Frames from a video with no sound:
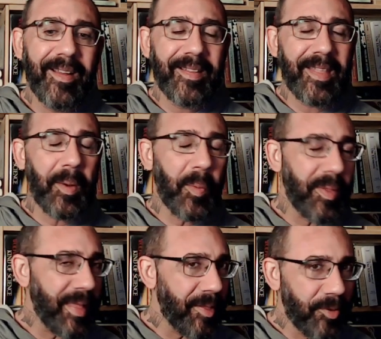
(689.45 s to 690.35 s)
that when
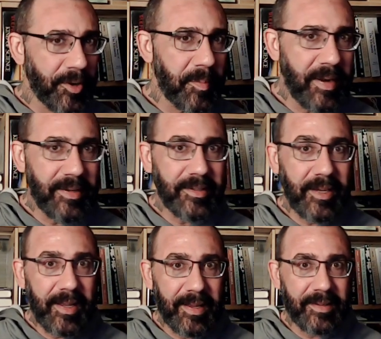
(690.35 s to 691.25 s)
that 30 minutes
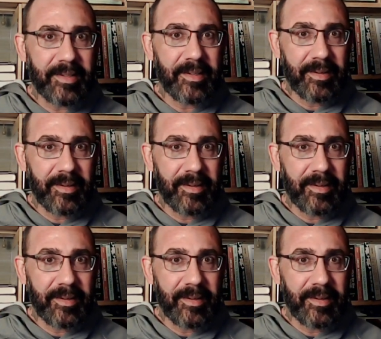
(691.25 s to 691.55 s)
hits,